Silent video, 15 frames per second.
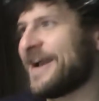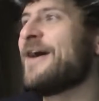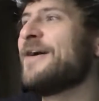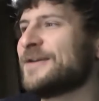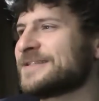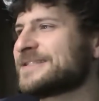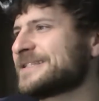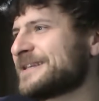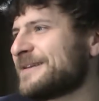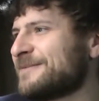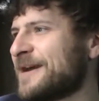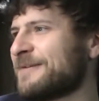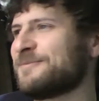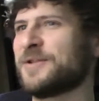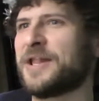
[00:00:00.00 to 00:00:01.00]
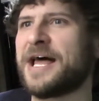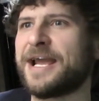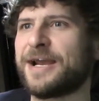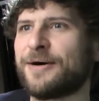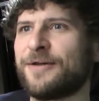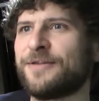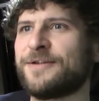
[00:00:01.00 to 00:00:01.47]
like, oh, it's because I'm not
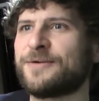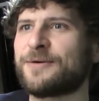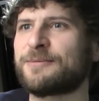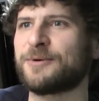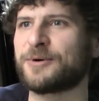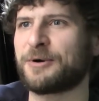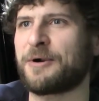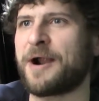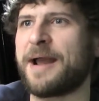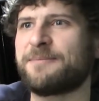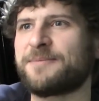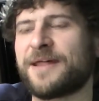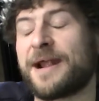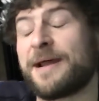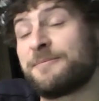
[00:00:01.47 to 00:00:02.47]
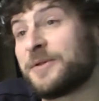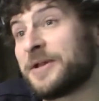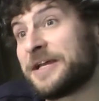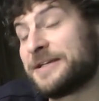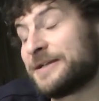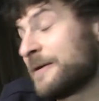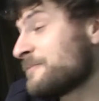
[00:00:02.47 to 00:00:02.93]
playing all the normal crap that I
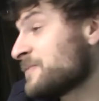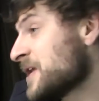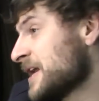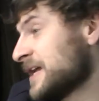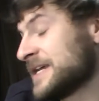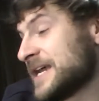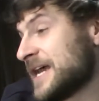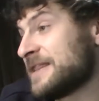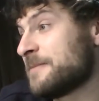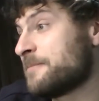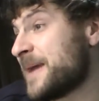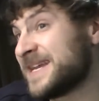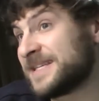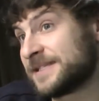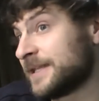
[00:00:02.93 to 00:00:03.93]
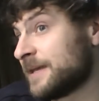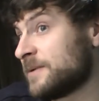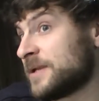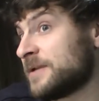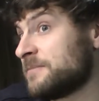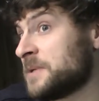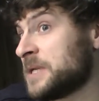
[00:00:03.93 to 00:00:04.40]
play, you know? And the bass
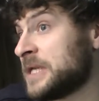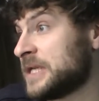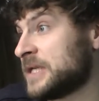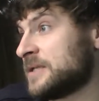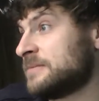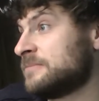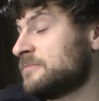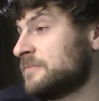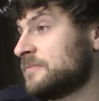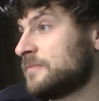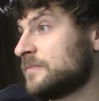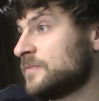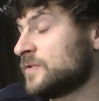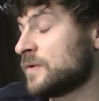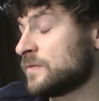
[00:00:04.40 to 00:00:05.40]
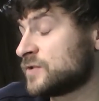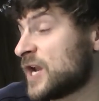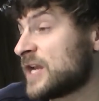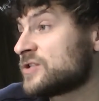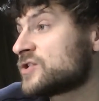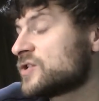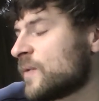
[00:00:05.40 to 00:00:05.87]
limited me and
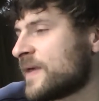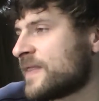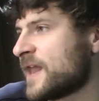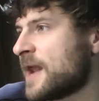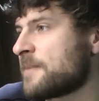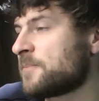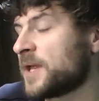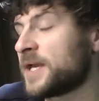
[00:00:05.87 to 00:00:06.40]
changed the way that I